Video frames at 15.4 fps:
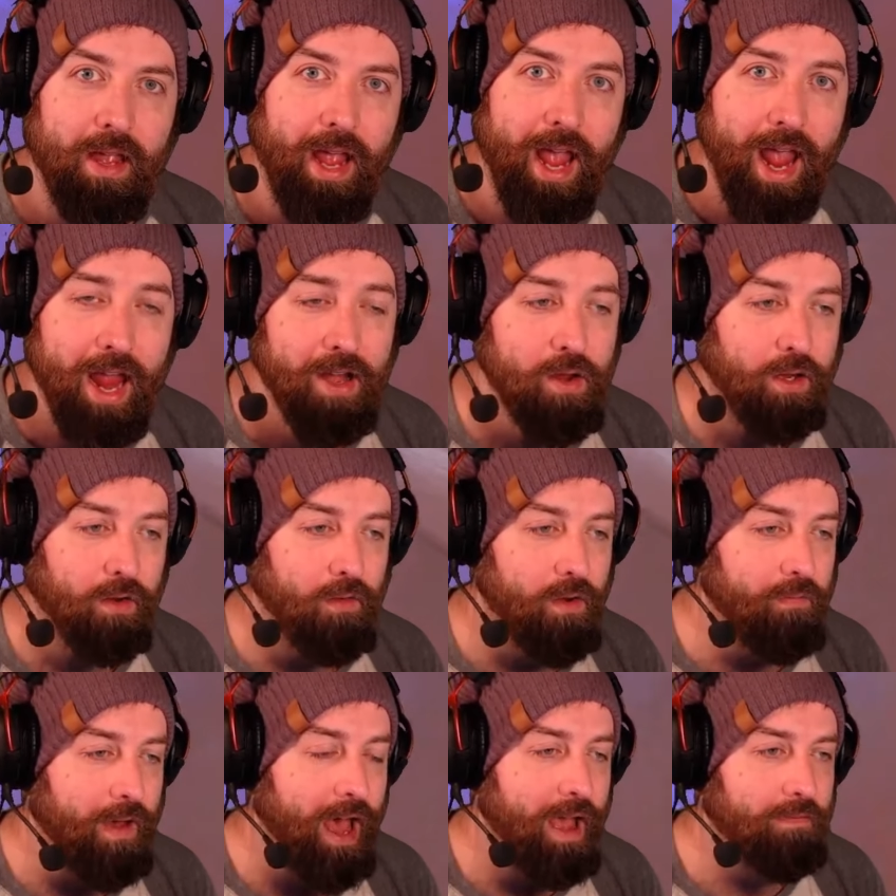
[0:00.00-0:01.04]
and you can
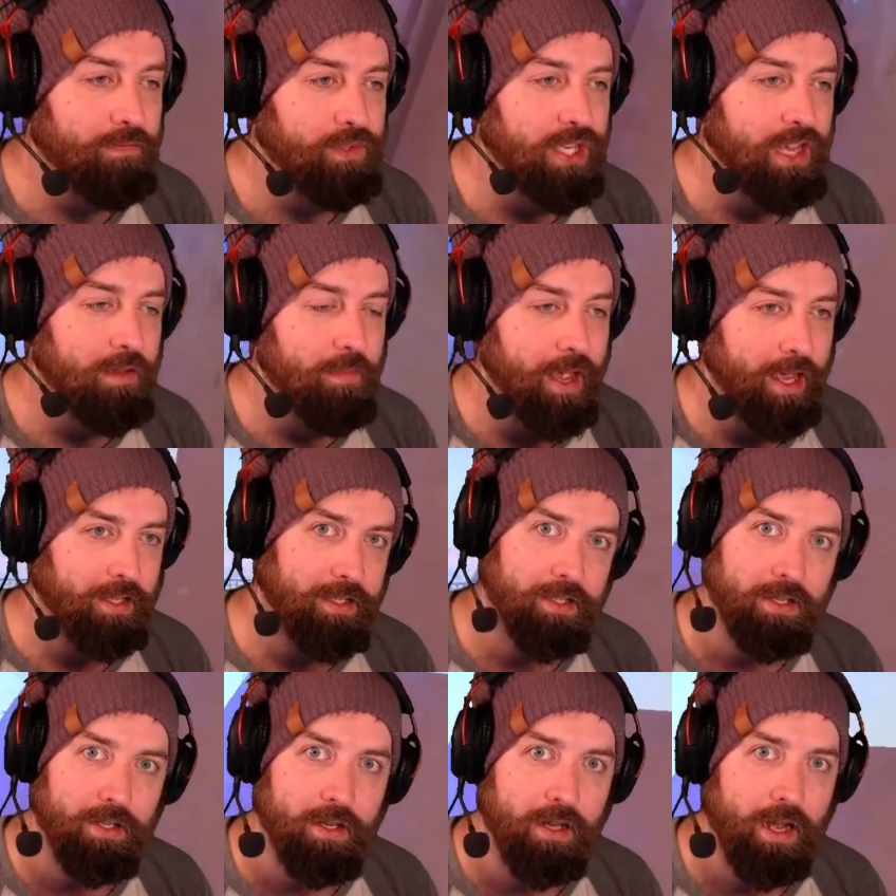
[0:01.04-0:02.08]
revive
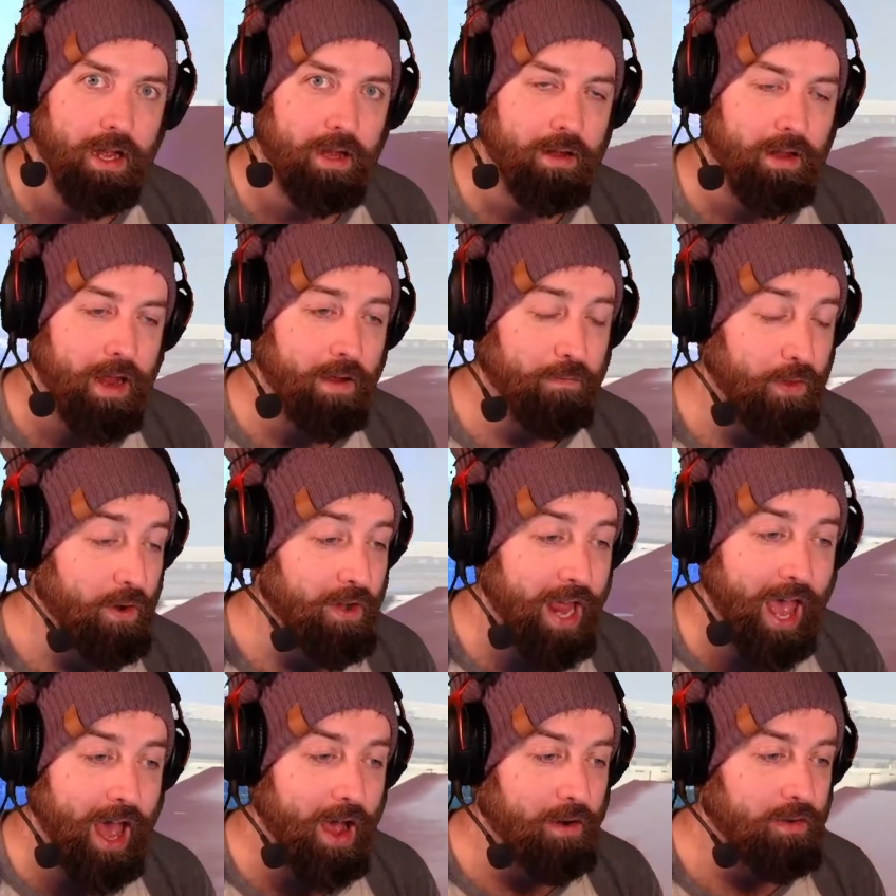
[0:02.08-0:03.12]
teammates if they're
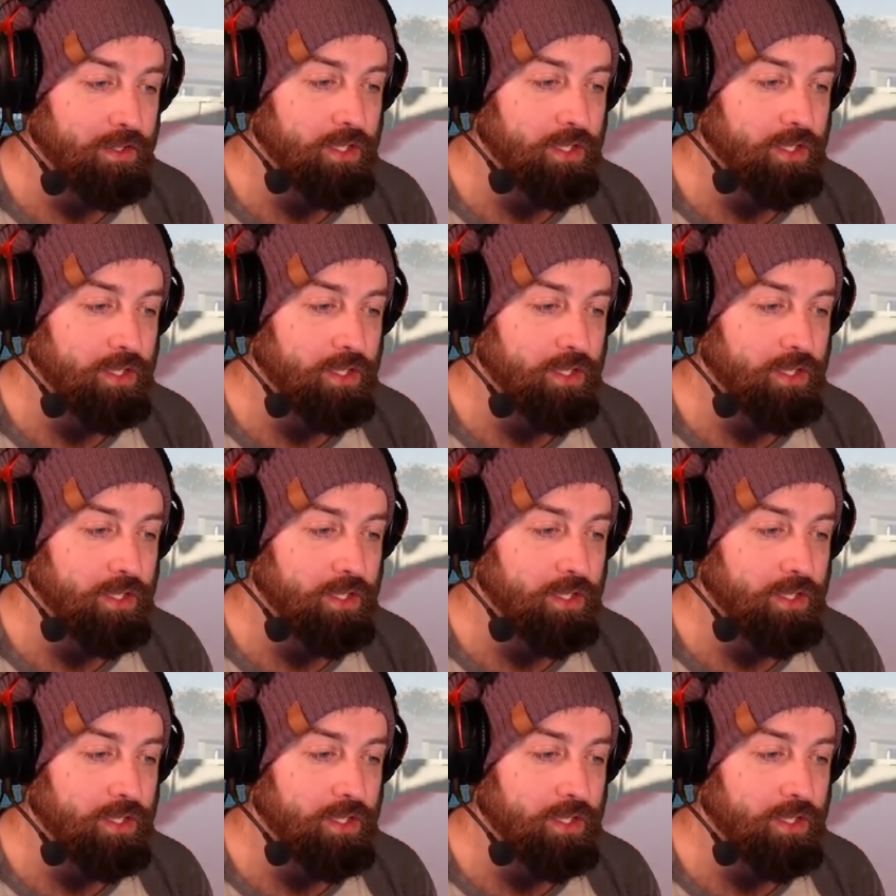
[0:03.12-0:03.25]
down.